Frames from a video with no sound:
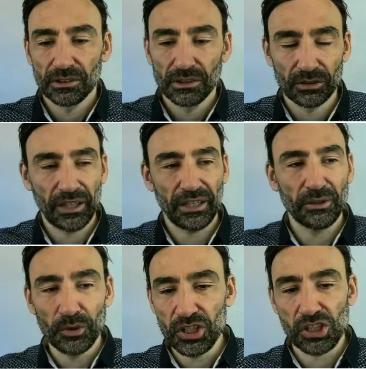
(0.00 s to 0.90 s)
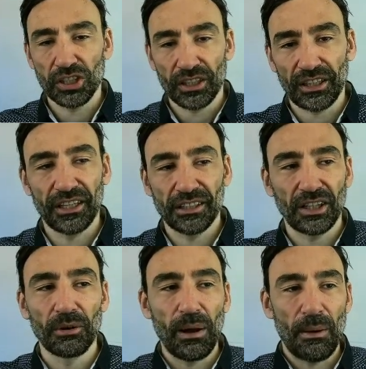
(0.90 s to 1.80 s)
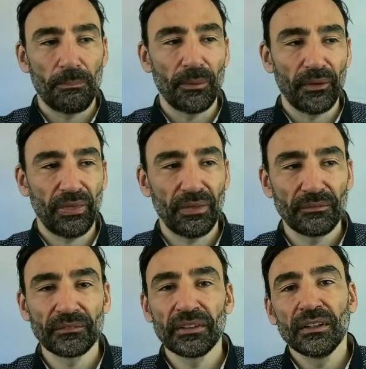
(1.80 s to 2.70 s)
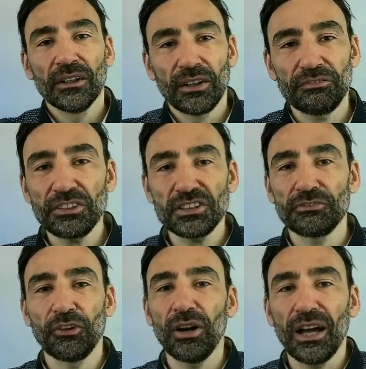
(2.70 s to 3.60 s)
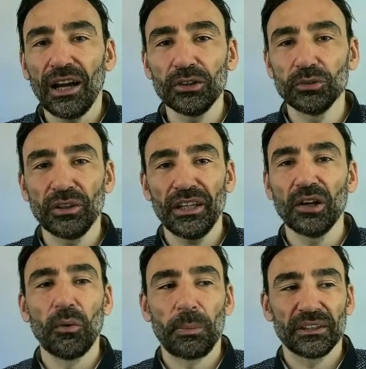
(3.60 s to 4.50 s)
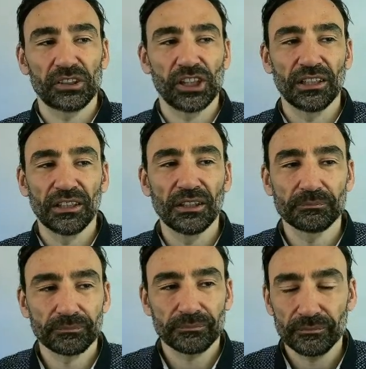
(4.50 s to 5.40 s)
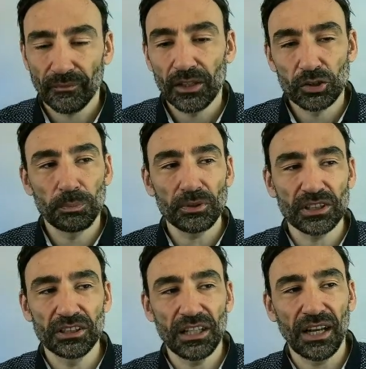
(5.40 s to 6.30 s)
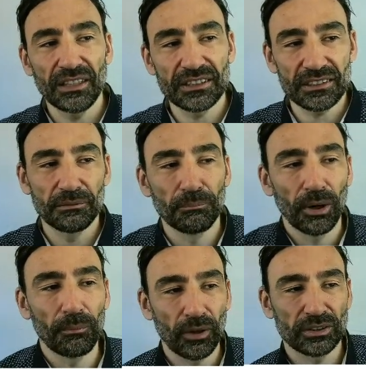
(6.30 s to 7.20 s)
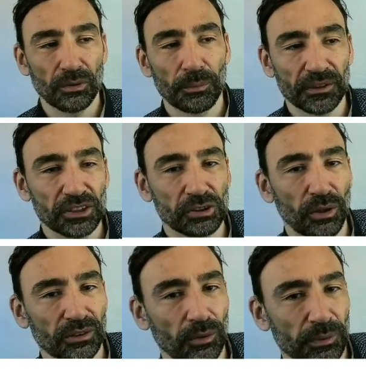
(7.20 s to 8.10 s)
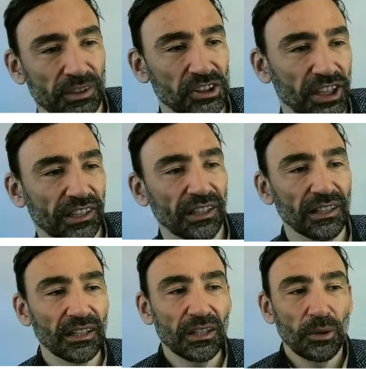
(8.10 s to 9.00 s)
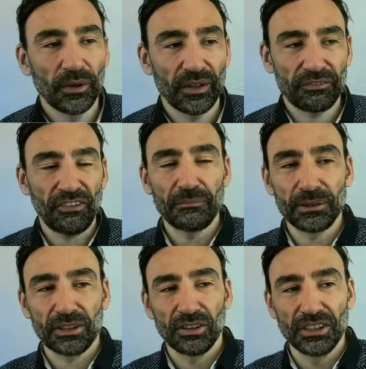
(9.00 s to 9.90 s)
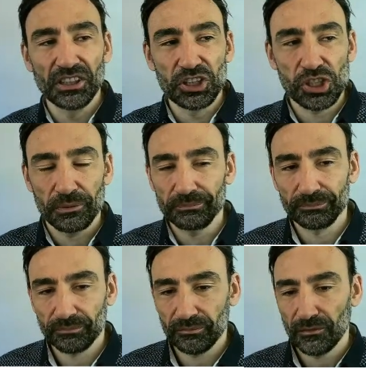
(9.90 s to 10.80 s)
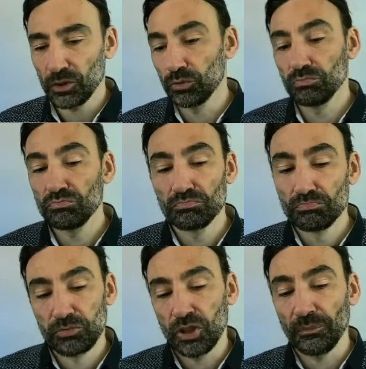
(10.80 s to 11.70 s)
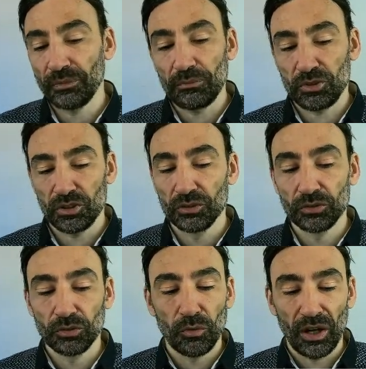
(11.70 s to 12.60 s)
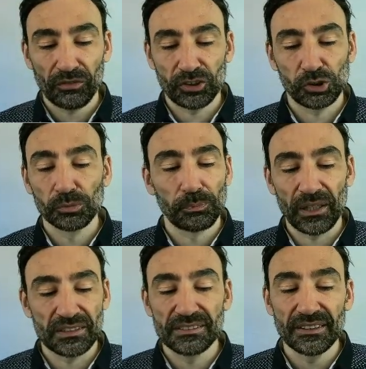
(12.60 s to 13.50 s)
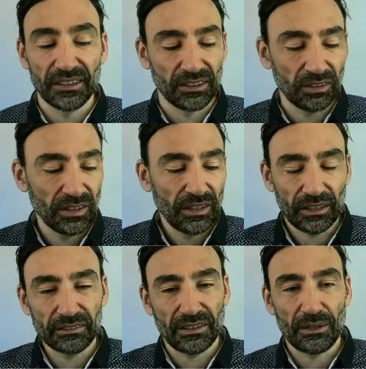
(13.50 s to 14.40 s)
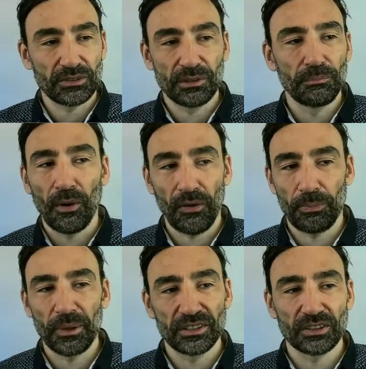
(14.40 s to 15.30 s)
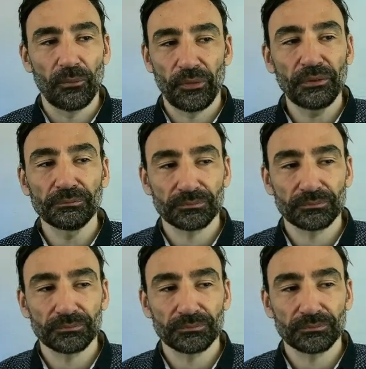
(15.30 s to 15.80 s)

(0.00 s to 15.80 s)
okay, which can come up with. Okay, first of all, how do they open the channel? Suppose Alice and Bob want to open the channel with 5 Bitcoin each. So sometimes one of the two pays 0, other times they both pay something.